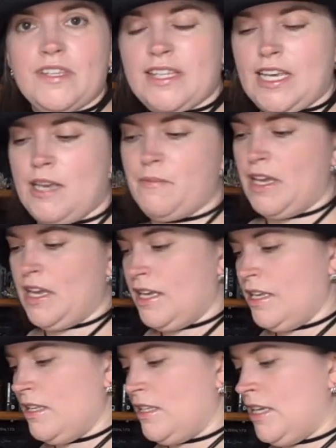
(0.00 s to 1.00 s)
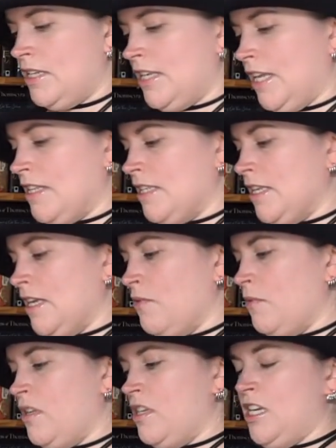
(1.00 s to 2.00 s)
theme is Dancing
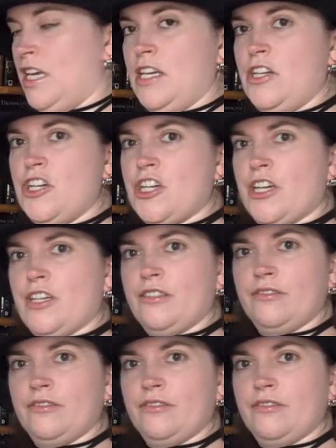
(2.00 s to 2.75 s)
with Danger.